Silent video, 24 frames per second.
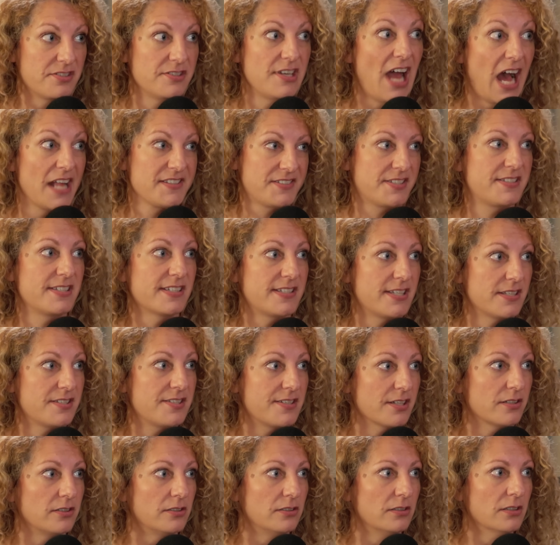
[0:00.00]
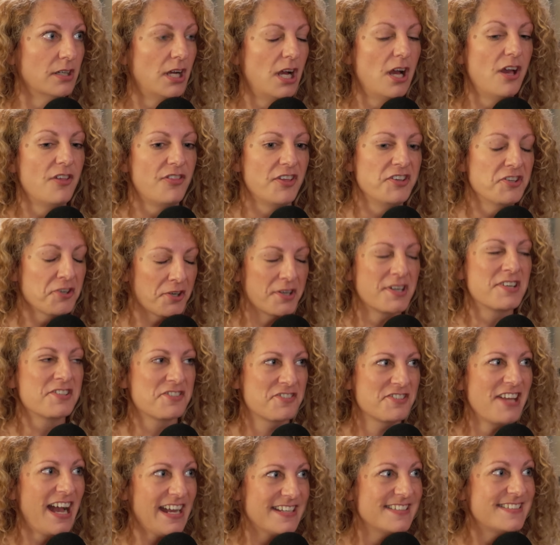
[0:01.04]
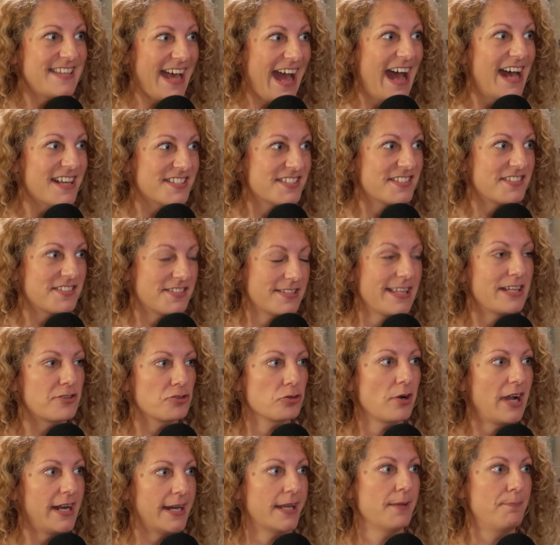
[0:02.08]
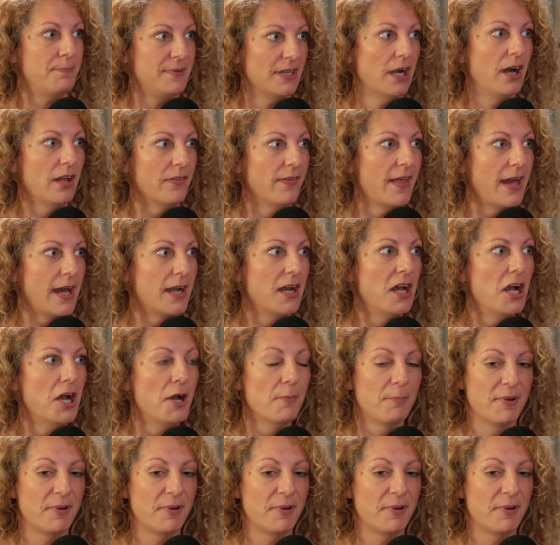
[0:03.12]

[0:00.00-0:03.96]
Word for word: is not statistical, then you're going to design tests that try to get beyond that.